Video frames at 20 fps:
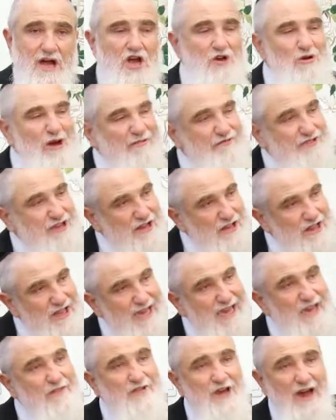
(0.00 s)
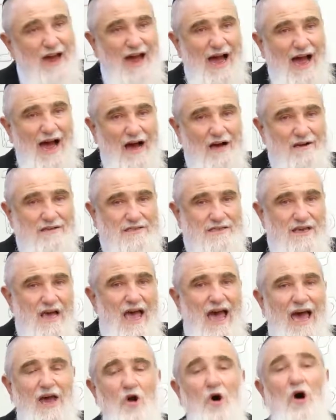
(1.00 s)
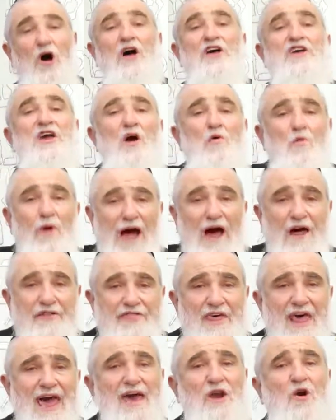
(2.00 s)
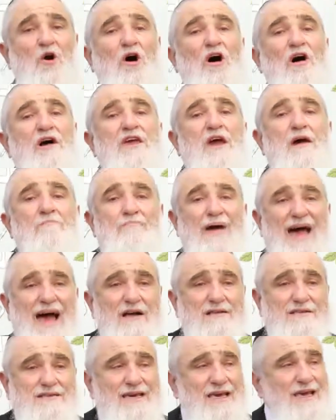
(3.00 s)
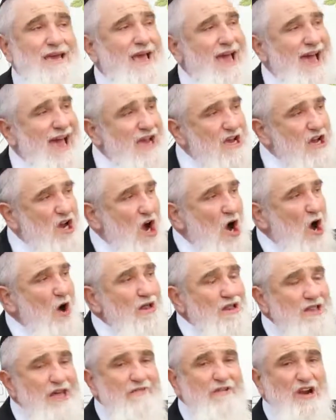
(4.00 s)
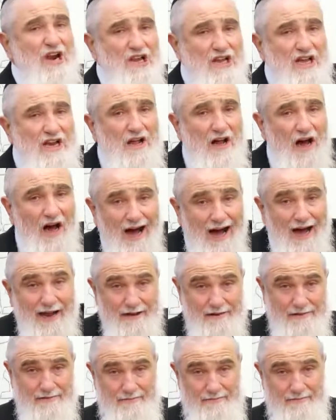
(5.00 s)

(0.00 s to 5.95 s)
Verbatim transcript: You have to leave your house and all your wealth and all your bounty and go and live in a little hut